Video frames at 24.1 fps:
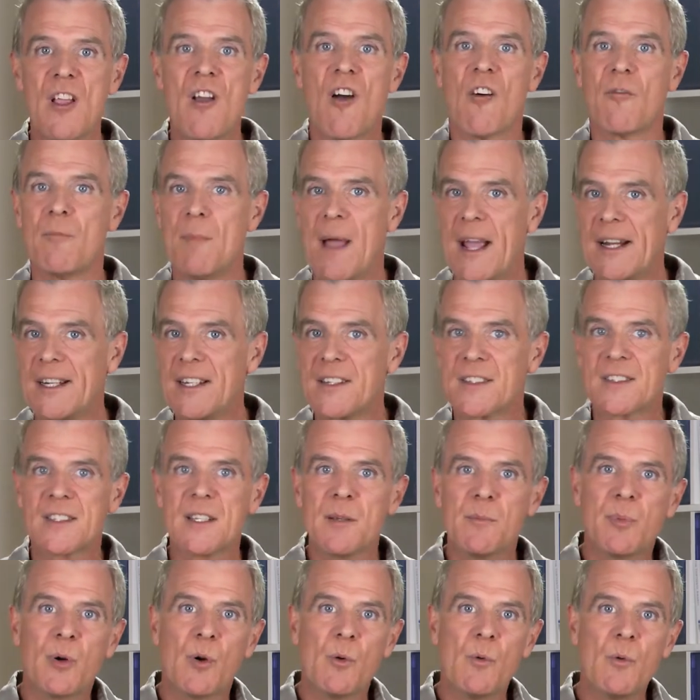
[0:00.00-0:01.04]
I've made it
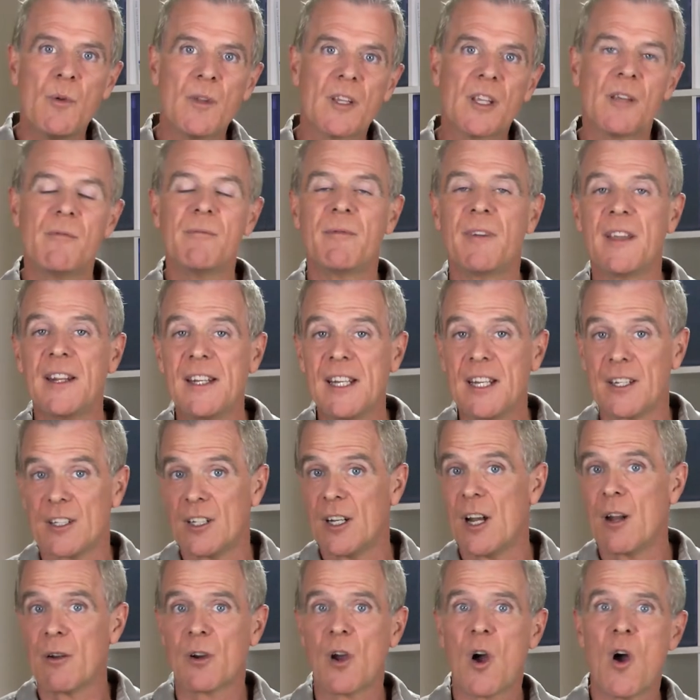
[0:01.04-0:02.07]
simple, convenient and
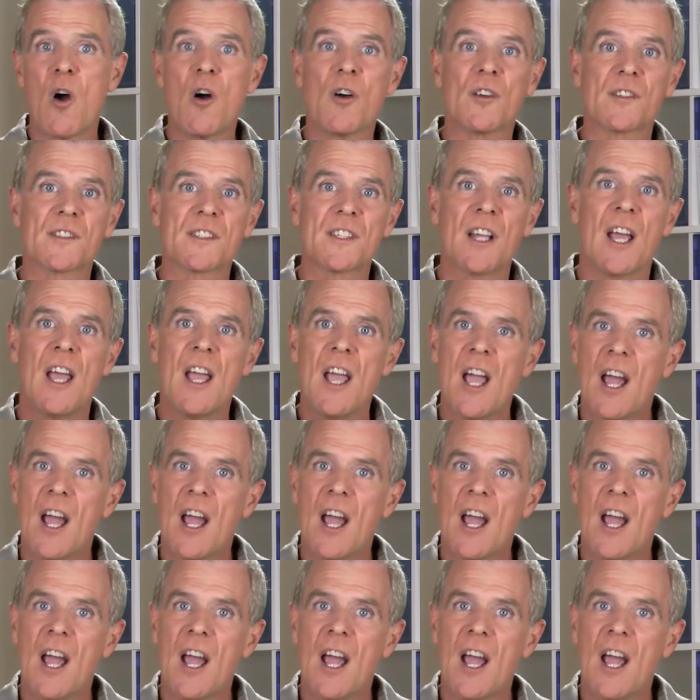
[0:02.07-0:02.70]
low cost,